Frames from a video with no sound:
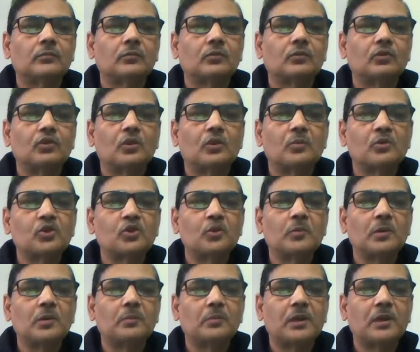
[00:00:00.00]

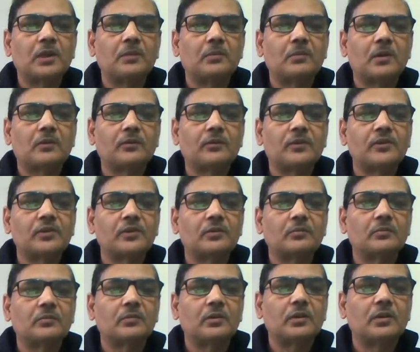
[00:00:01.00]
Chromosomal polymorphism
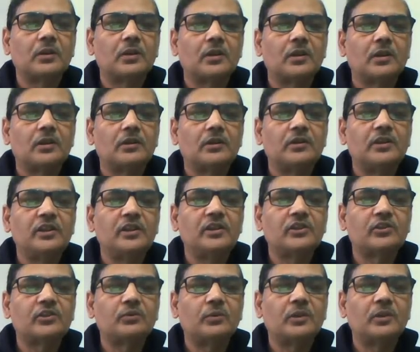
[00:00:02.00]

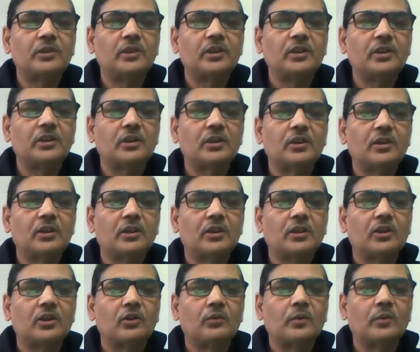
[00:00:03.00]
deals with the
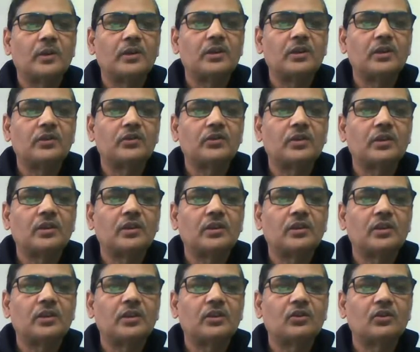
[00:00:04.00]
variation in
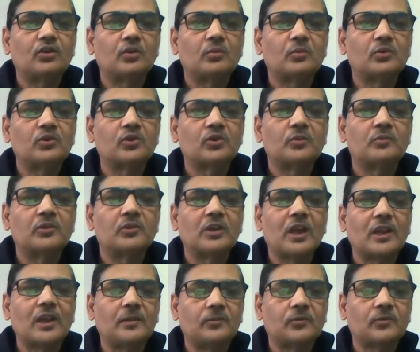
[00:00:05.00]
the chromosome
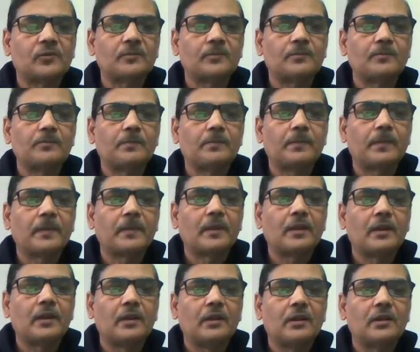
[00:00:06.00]
types.
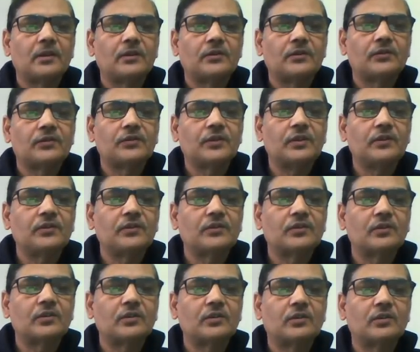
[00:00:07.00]
Since
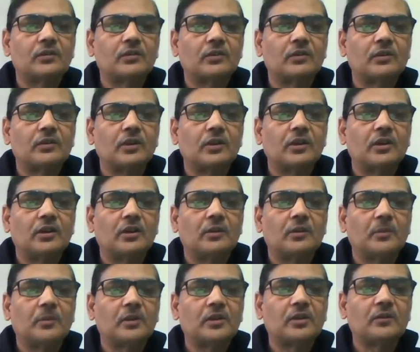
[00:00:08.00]

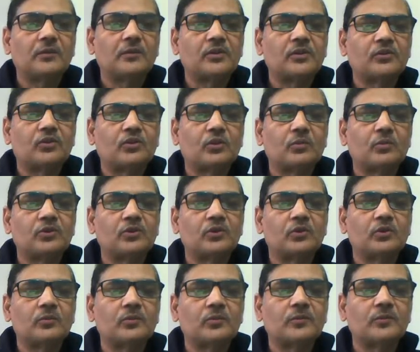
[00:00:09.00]
metaphase
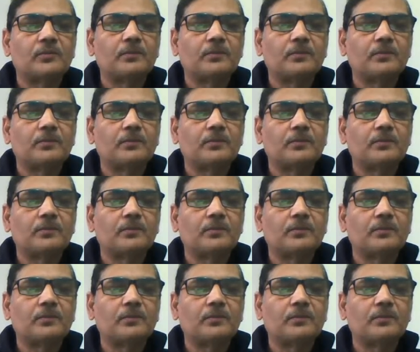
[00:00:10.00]
chromosomes